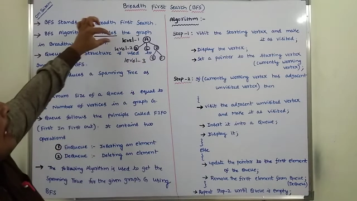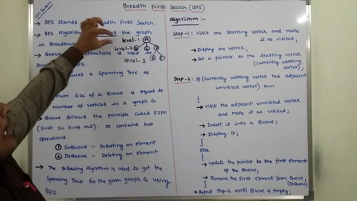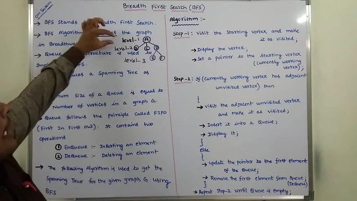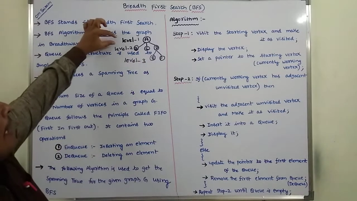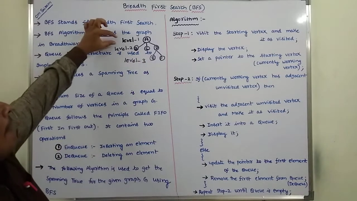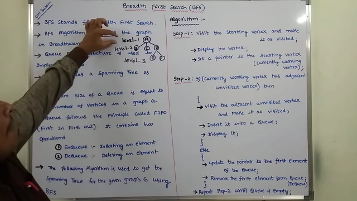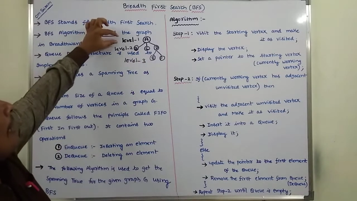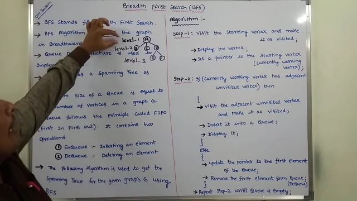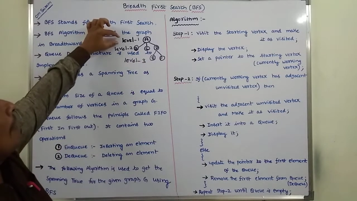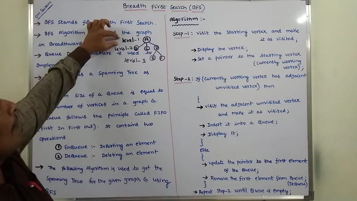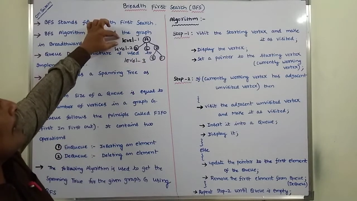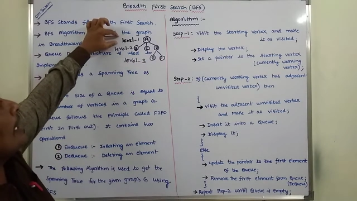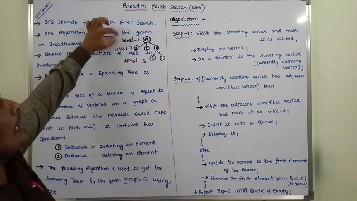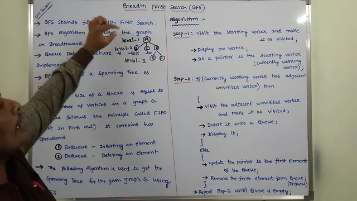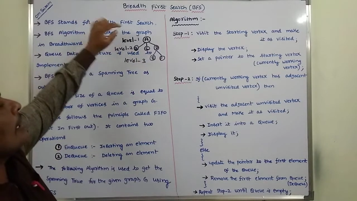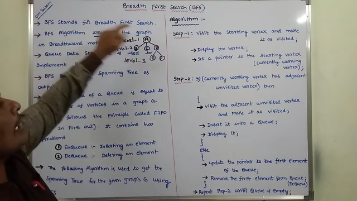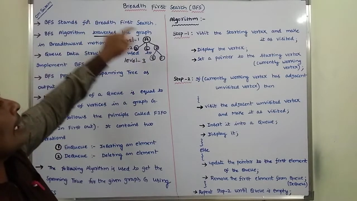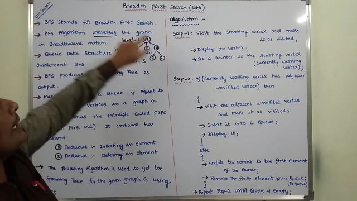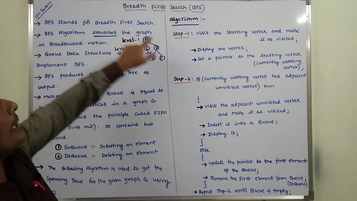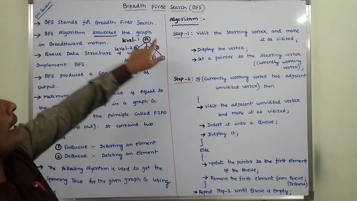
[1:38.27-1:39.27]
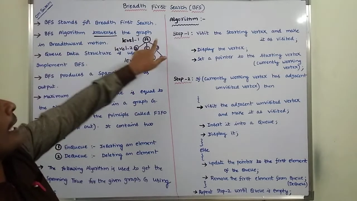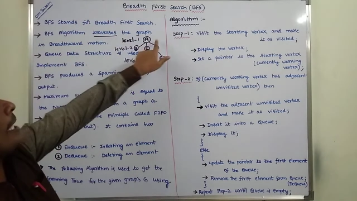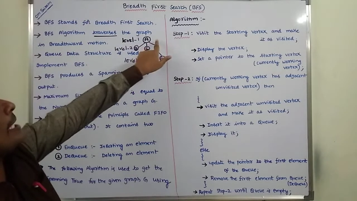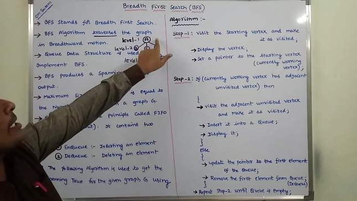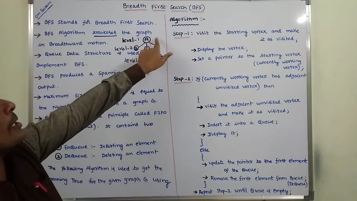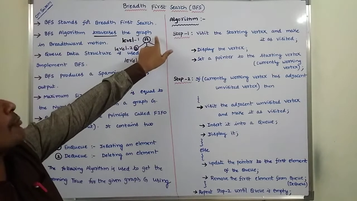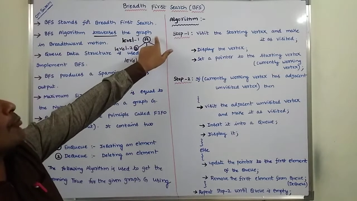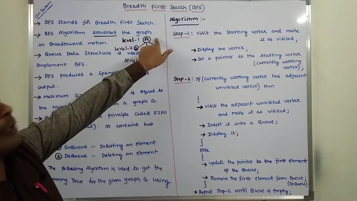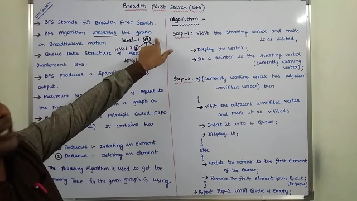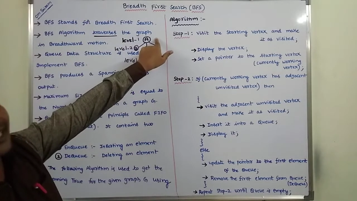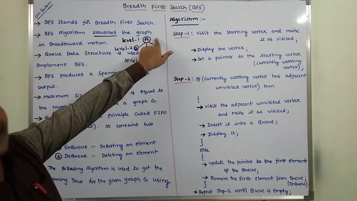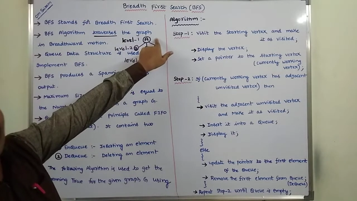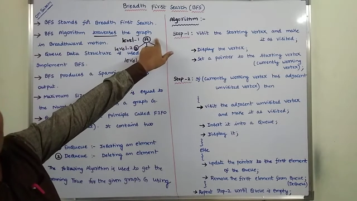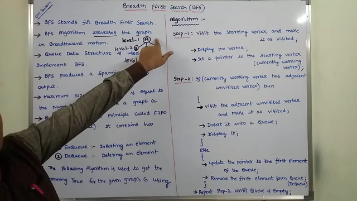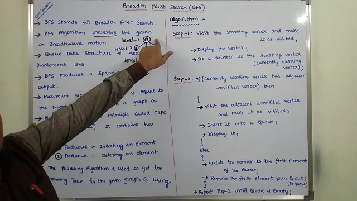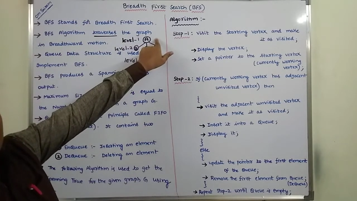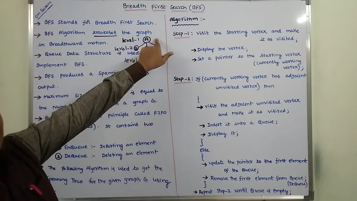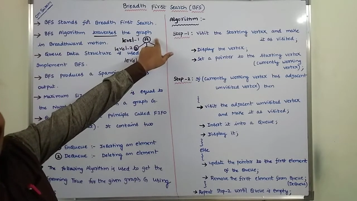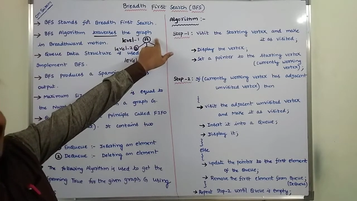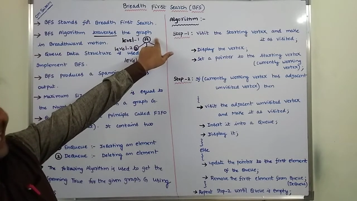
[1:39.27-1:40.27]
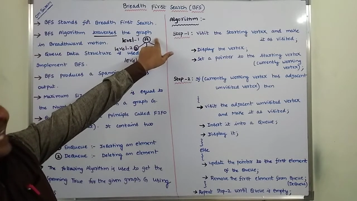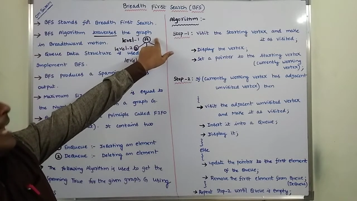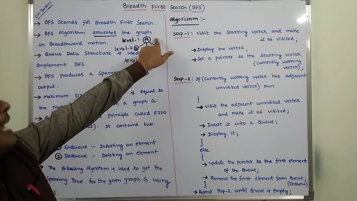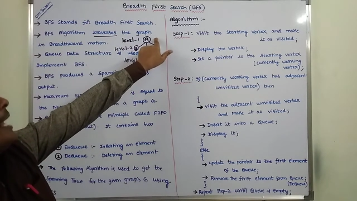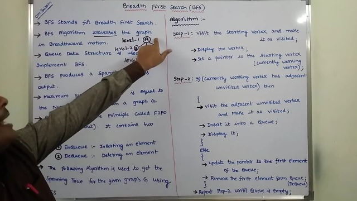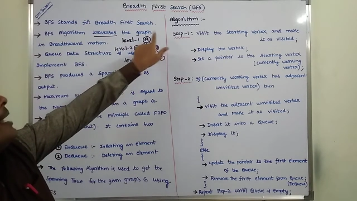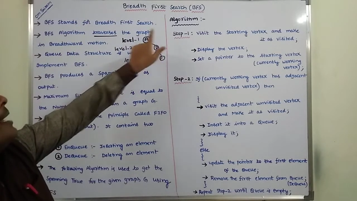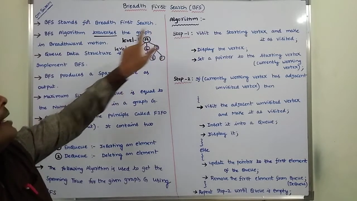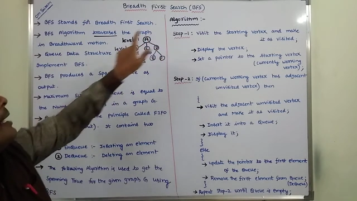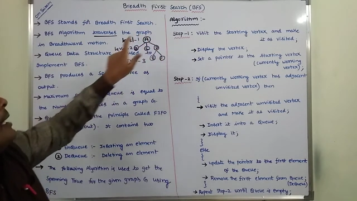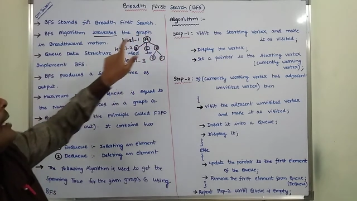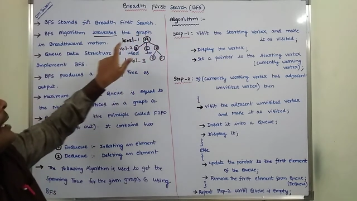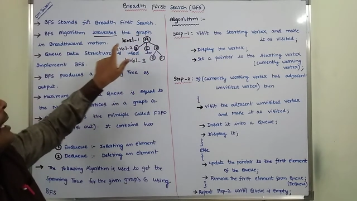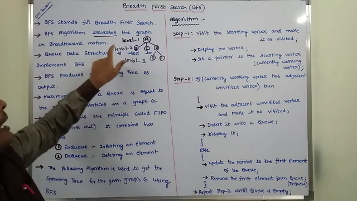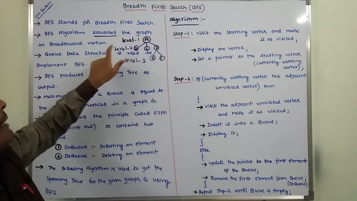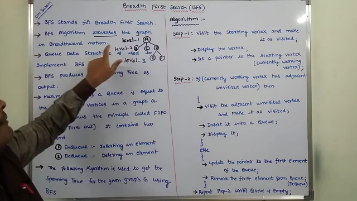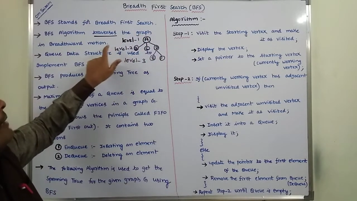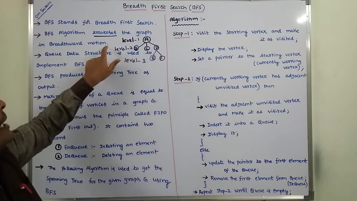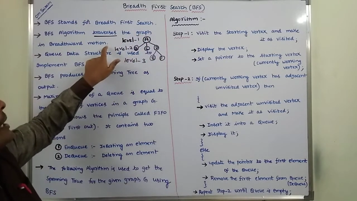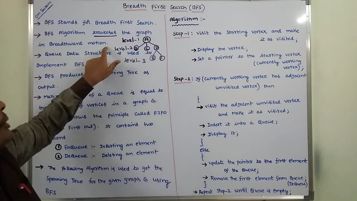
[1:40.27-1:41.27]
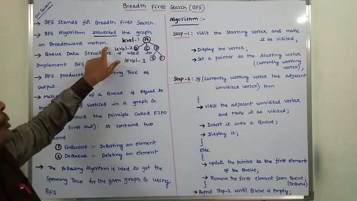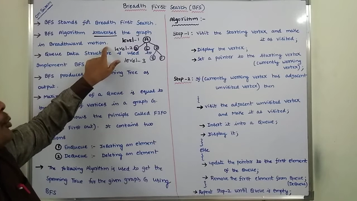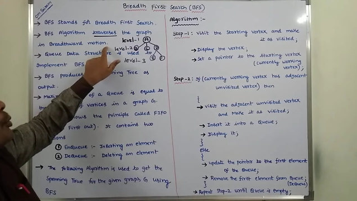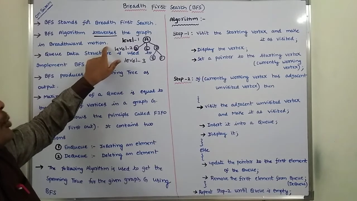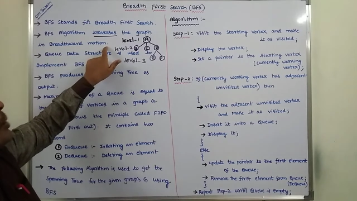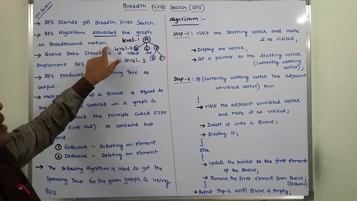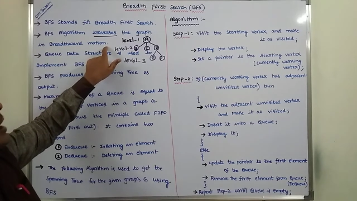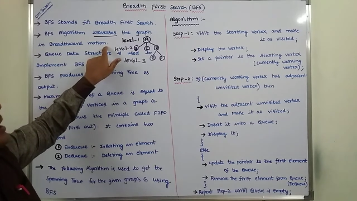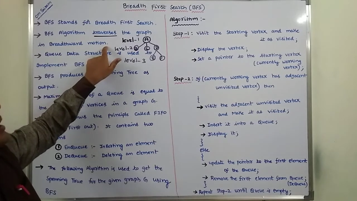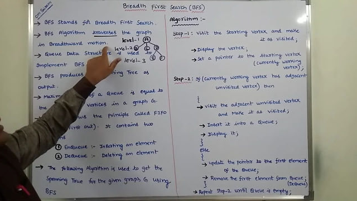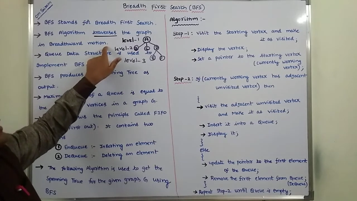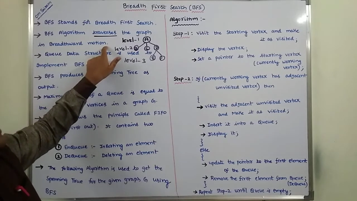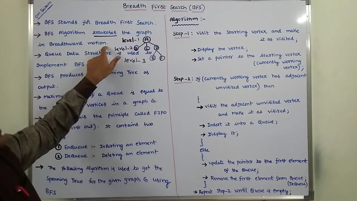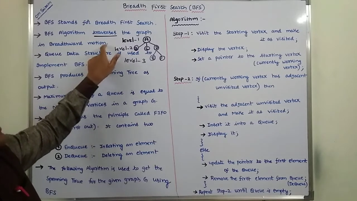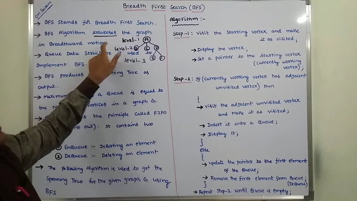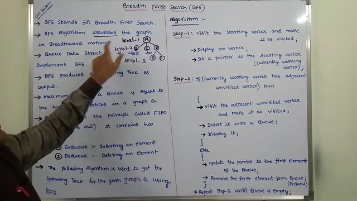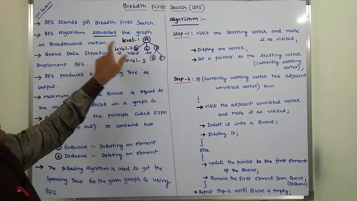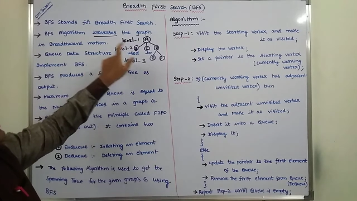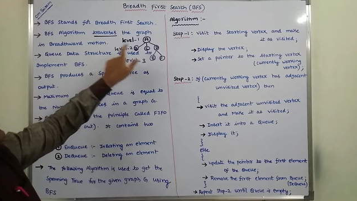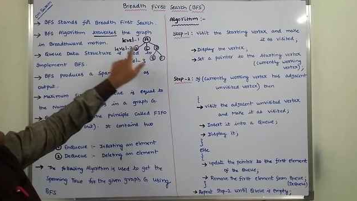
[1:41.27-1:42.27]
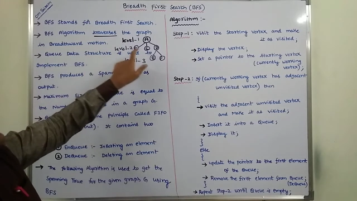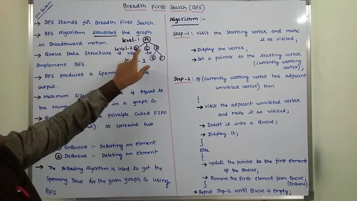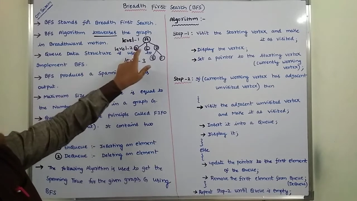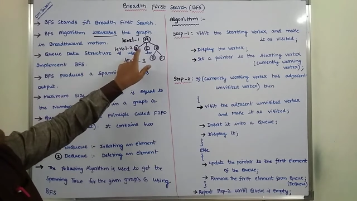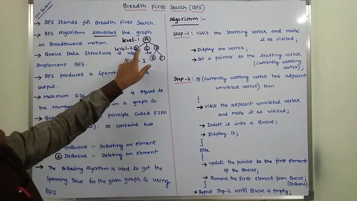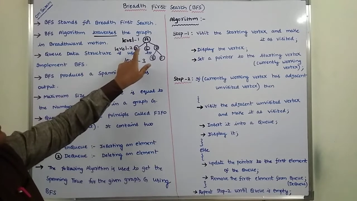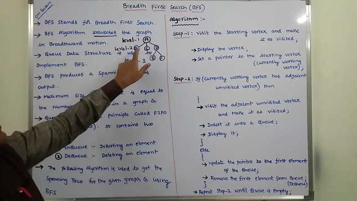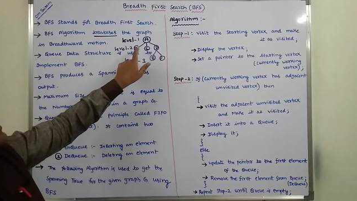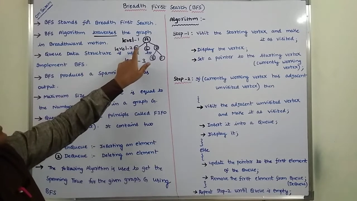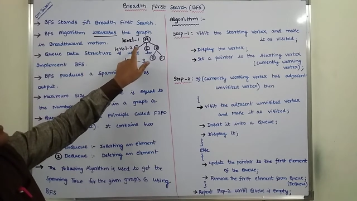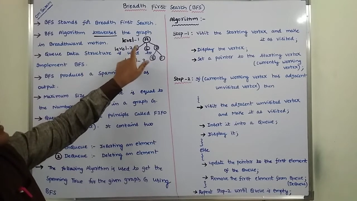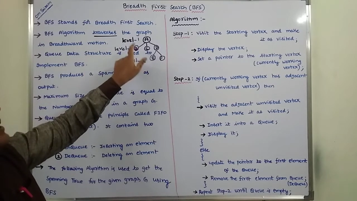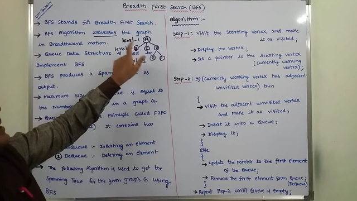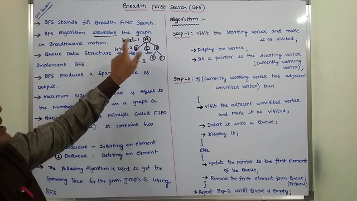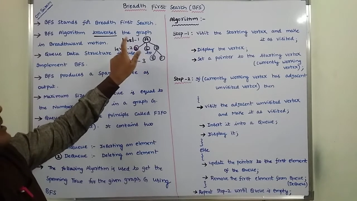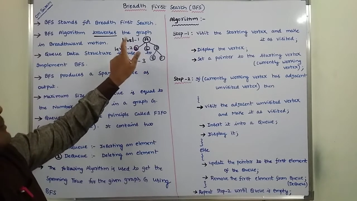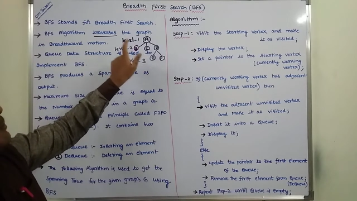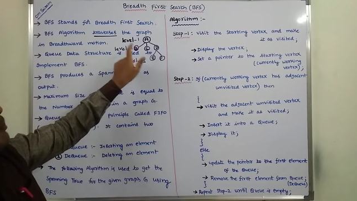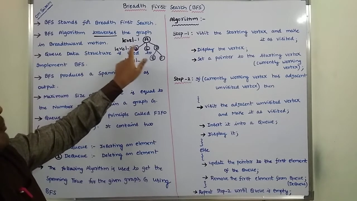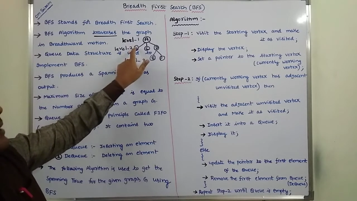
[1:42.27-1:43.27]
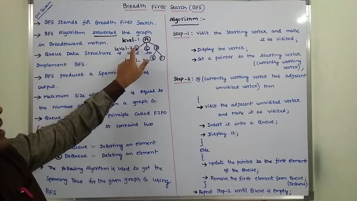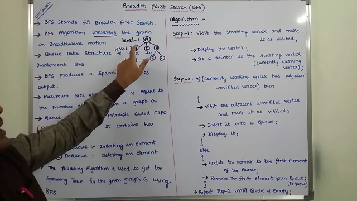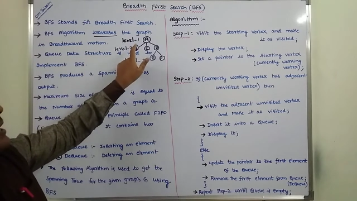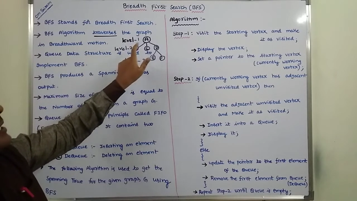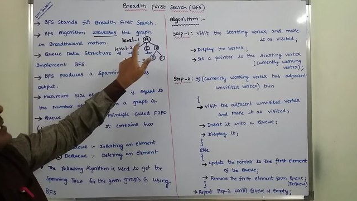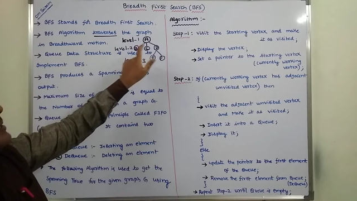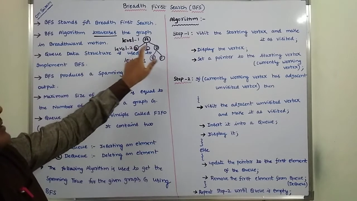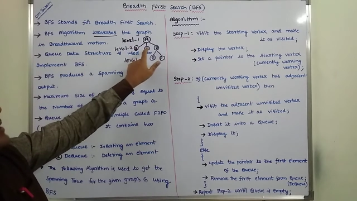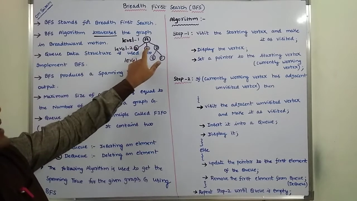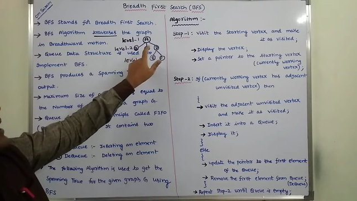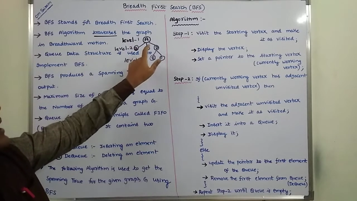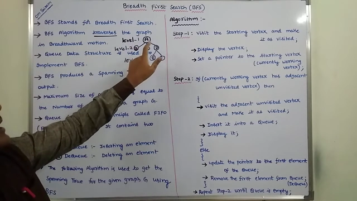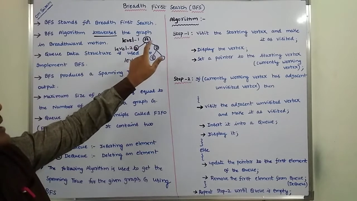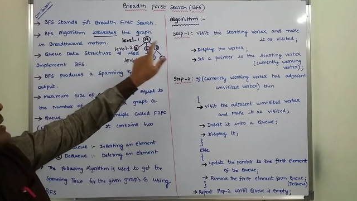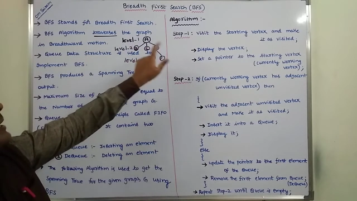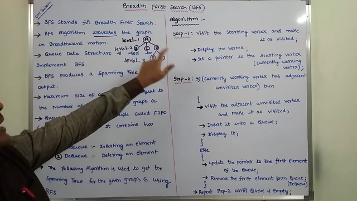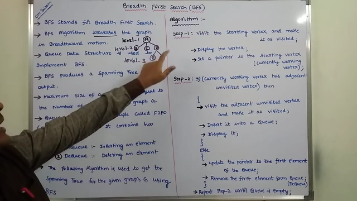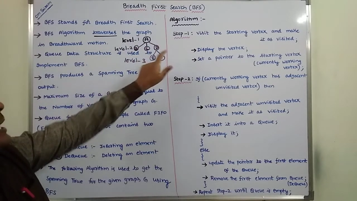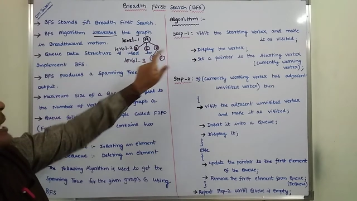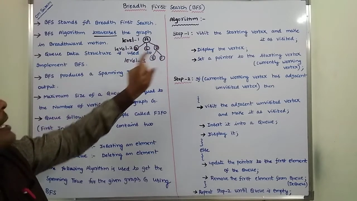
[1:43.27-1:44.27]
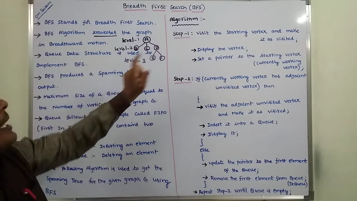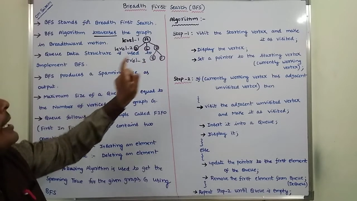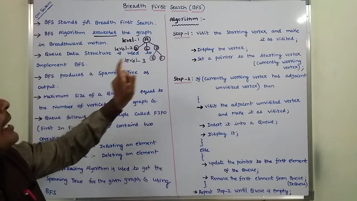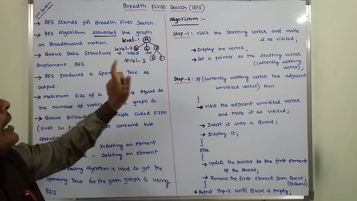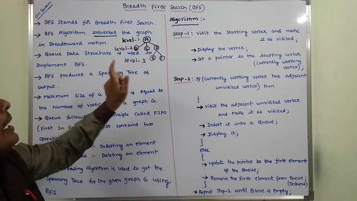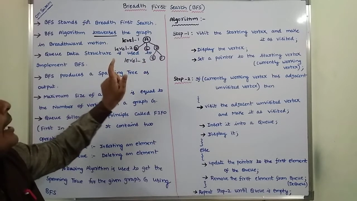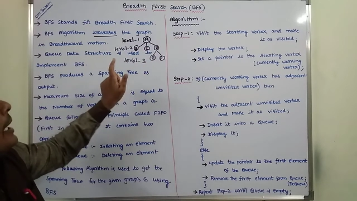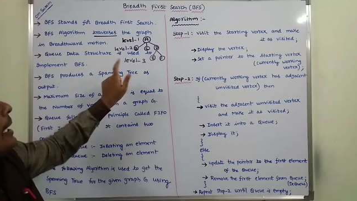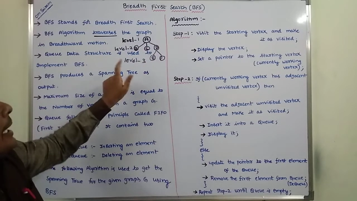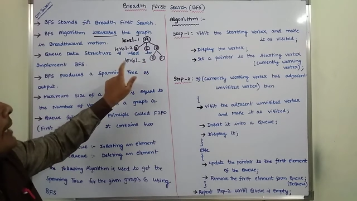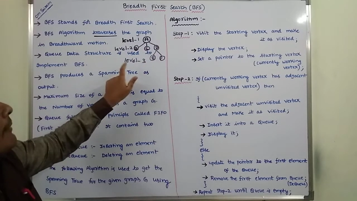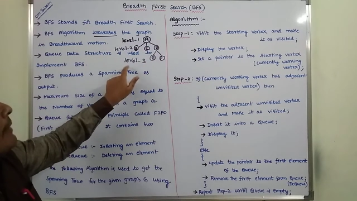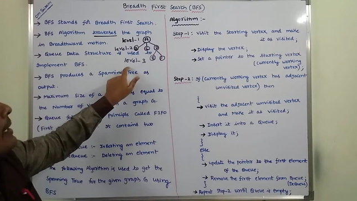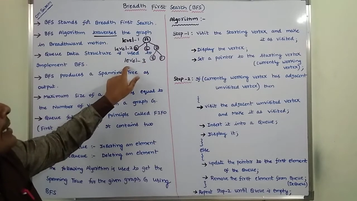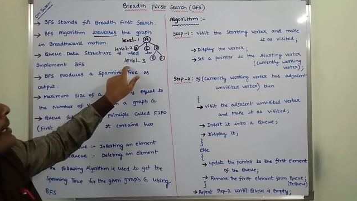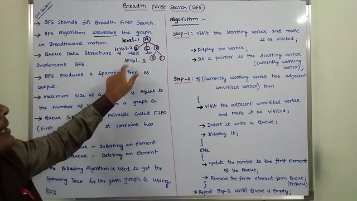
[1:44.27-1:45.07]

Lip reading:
No face is visible, so there are no lips to read.